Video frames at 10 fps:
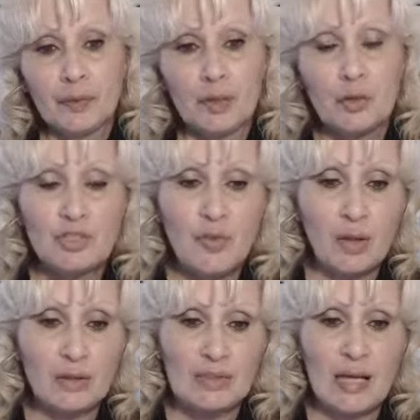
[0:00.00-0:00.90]
whose
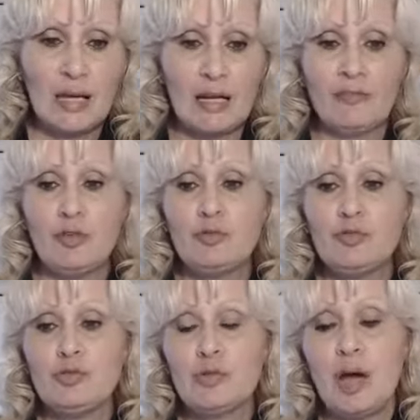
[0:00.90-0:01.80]
fault is that if you
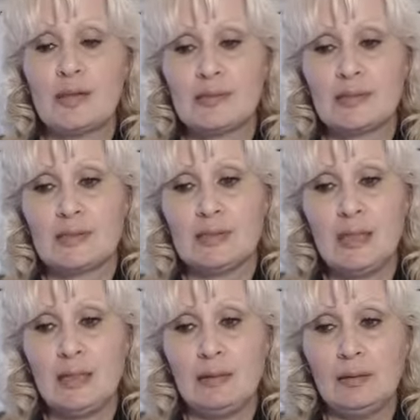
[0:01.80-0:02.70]
do not
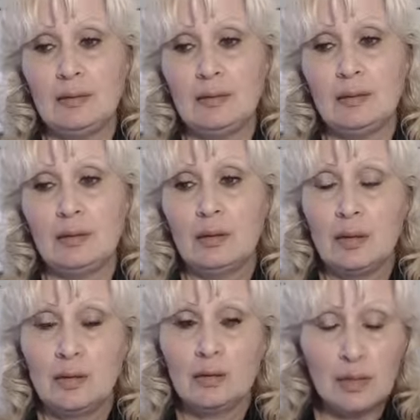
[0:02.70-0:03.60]
succeed?
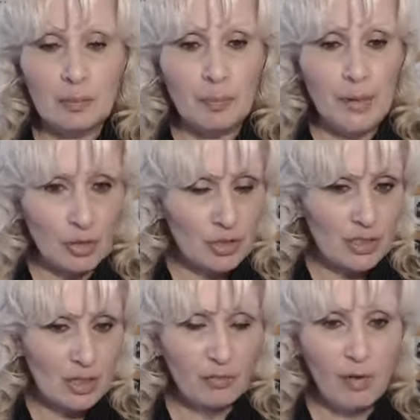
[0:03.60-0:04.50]
You can beat
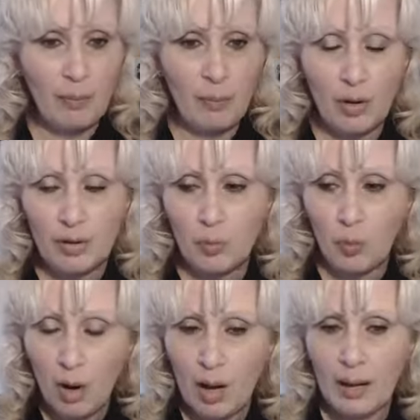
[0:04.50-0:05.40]
yourself up all you
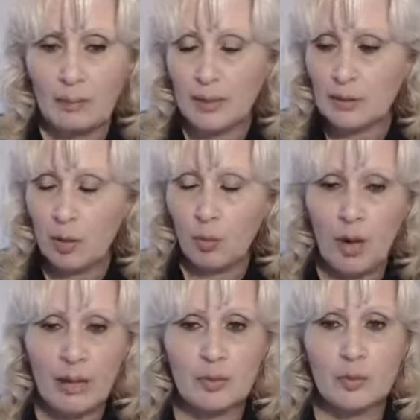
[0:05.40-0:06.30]
want, but you know
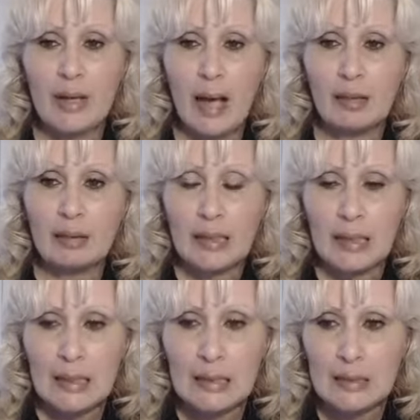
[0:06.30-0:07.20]
what? The reality
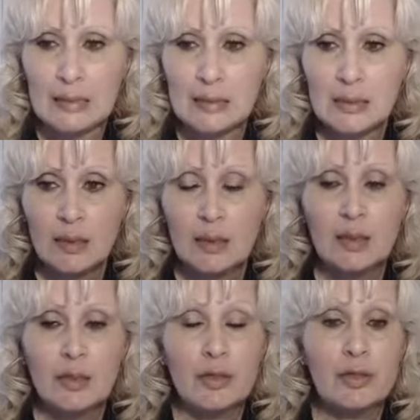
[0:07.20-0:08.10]
is
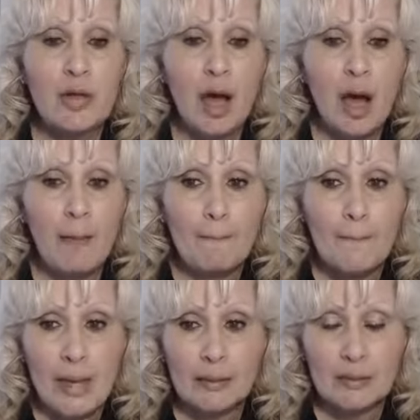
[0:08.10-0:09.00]
you're not
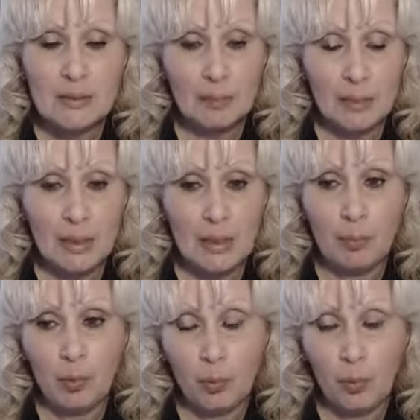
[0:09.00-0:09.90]
meant to be
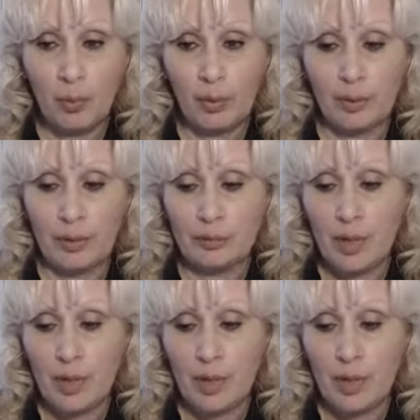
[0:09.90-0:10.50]
poor. You're